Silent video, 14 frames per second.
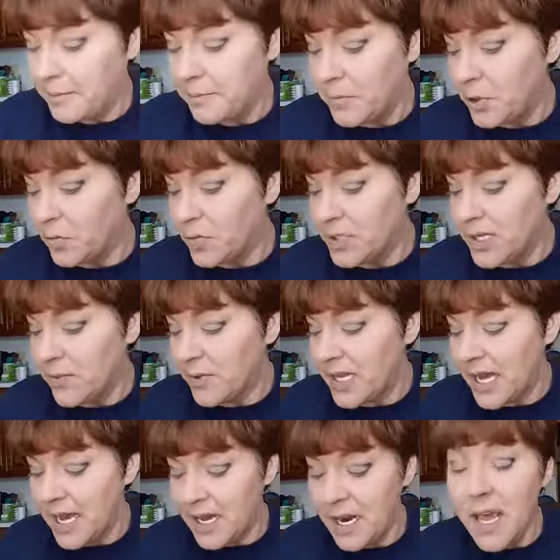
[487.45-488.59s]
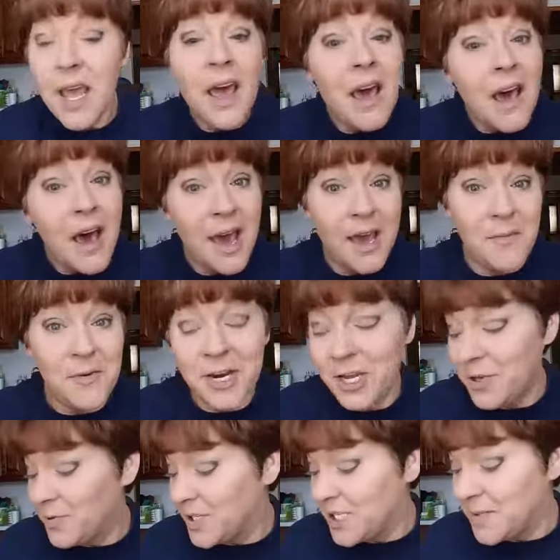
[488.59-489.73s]
Boom, done with that. I am going to
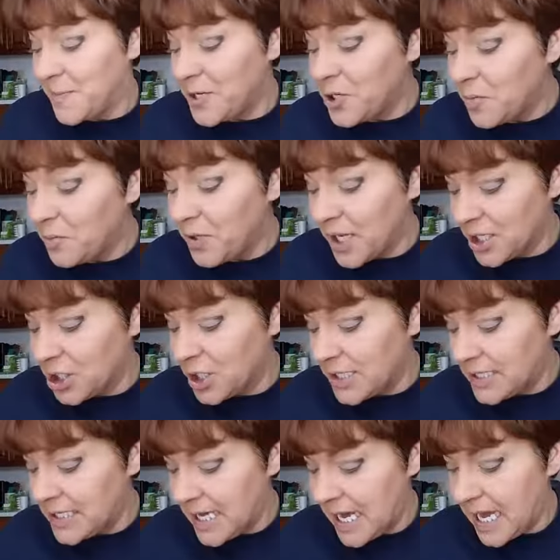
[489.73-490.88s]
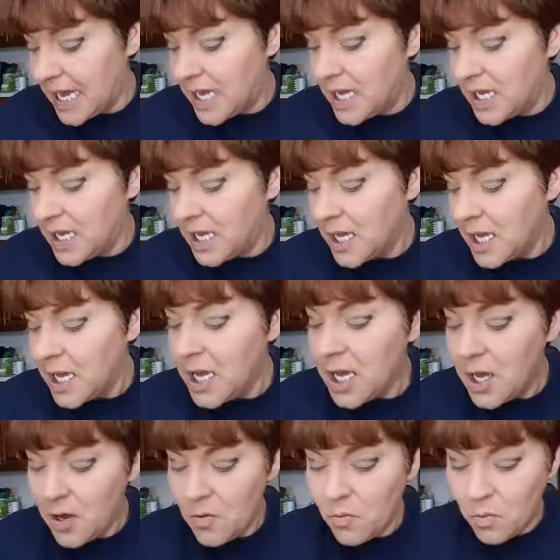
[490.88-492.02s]
use a special blush today,
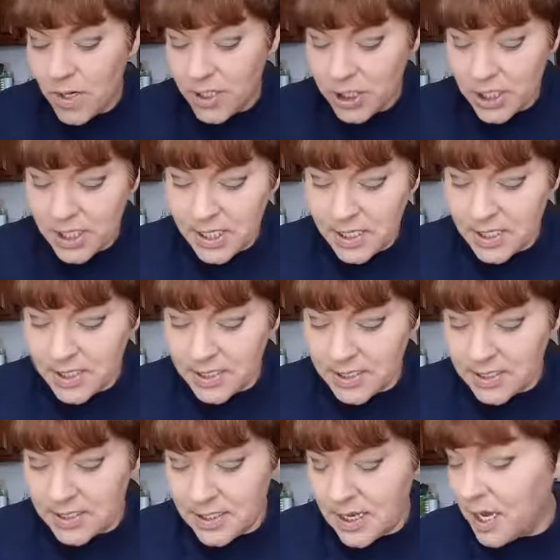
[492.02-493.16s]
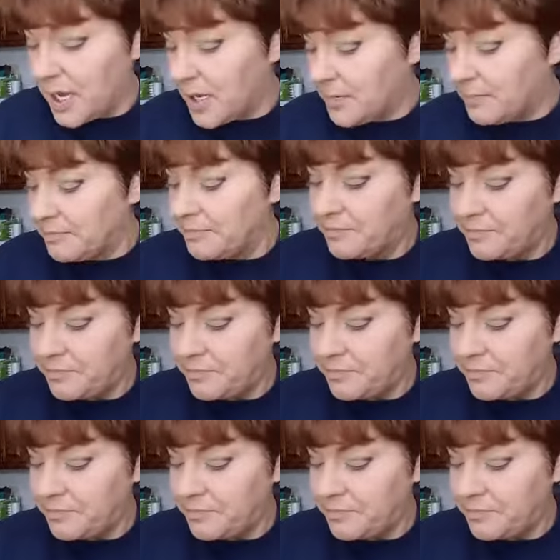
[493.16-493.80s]
which is 50%